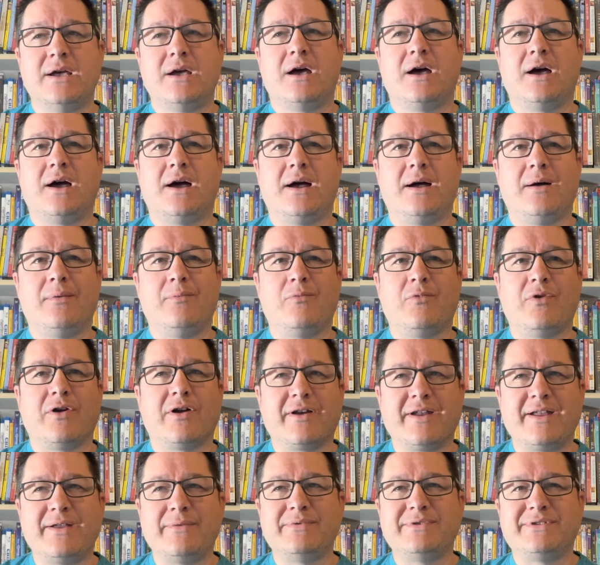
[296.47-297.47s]
um, where
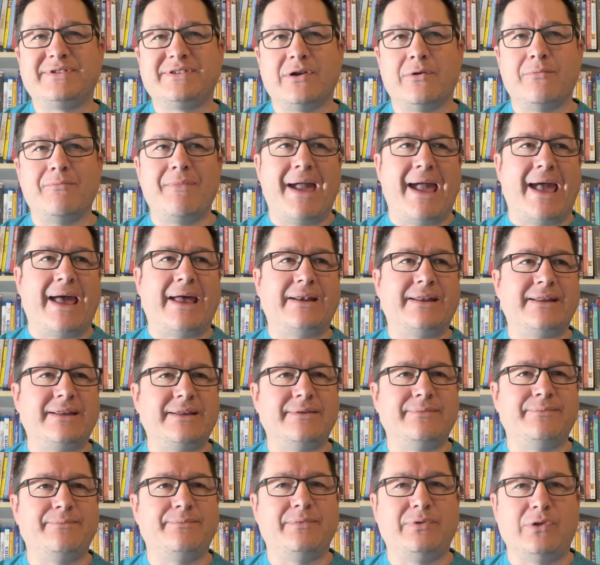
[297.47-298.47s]
he was so mad
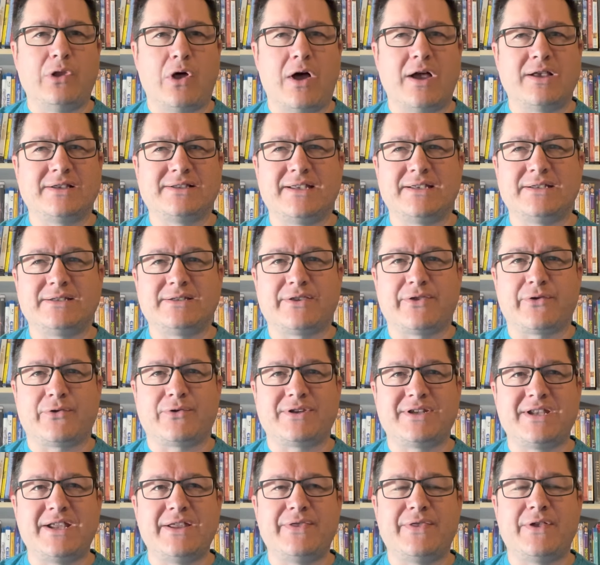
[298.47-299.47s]
he lost his
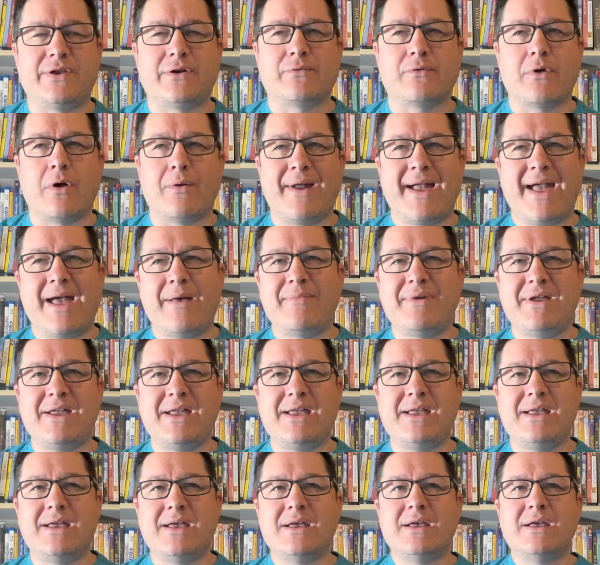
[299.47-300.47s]
13th in a row
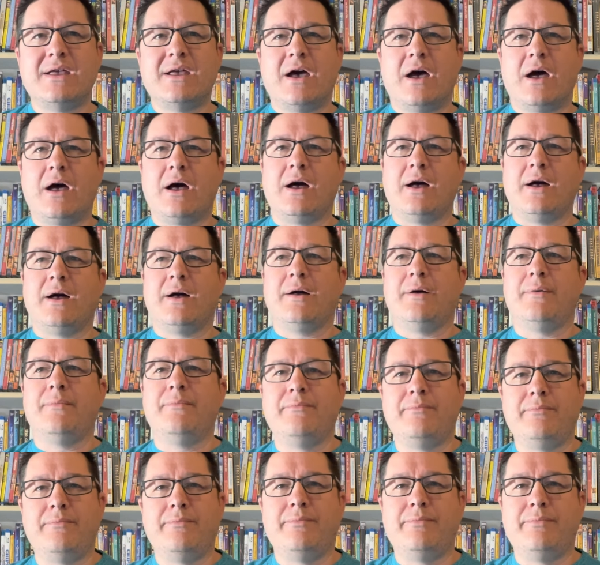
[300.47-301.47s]
Emmy
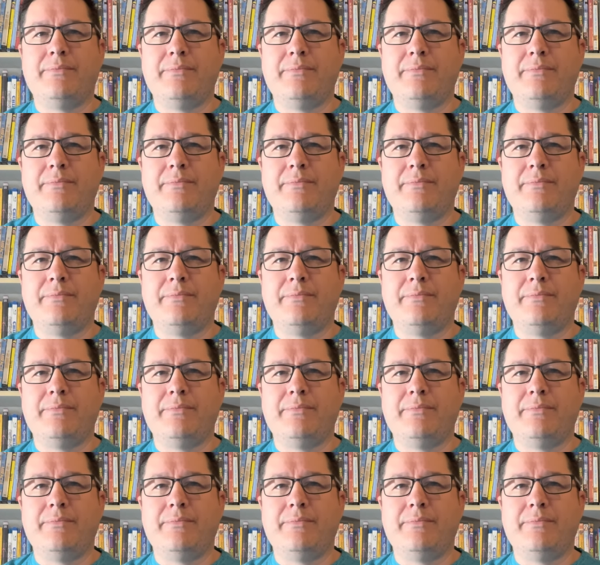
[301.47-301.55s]
um,